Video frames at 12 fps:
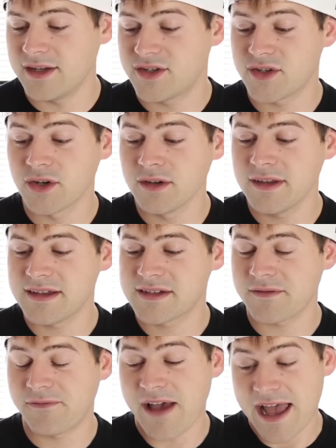shirtless
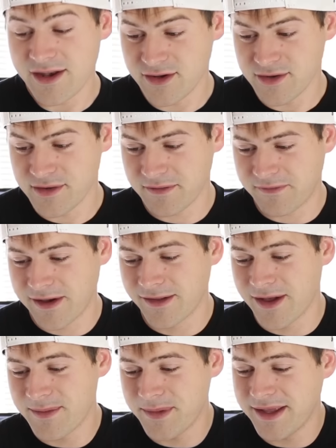fat dude fell
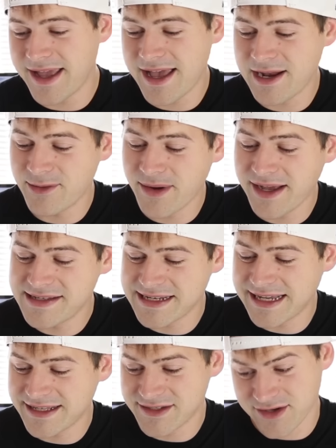on me at a Rise
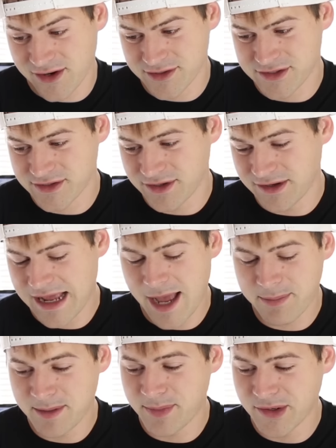Against concert.
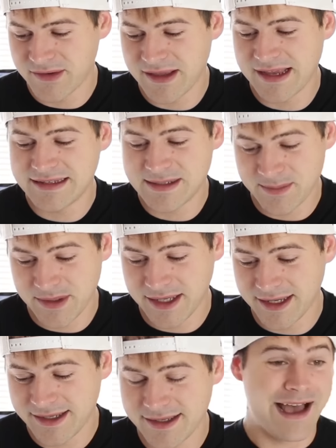Happy birthday to
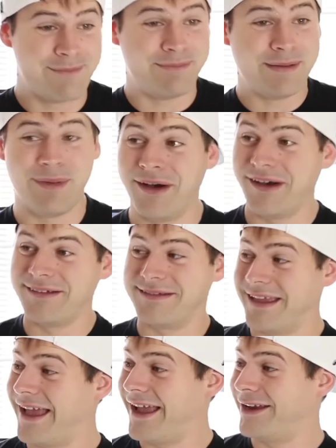me. Happy
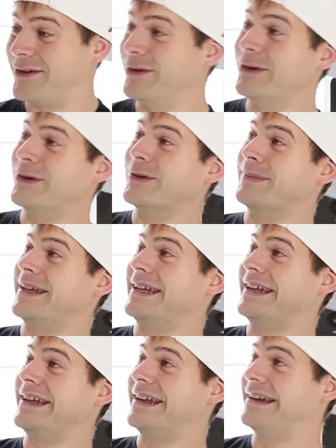birthday to
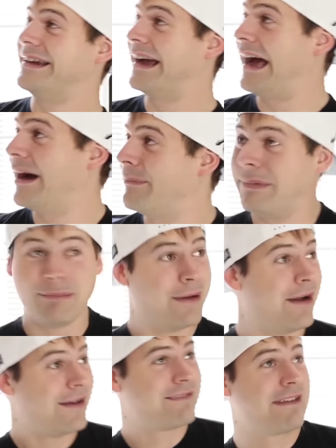me. Happy
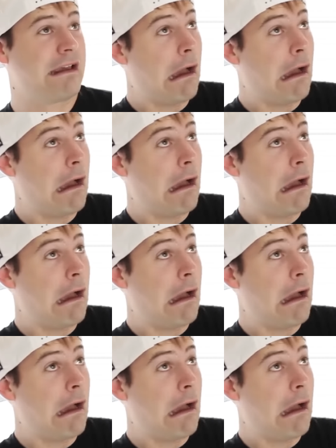birthday.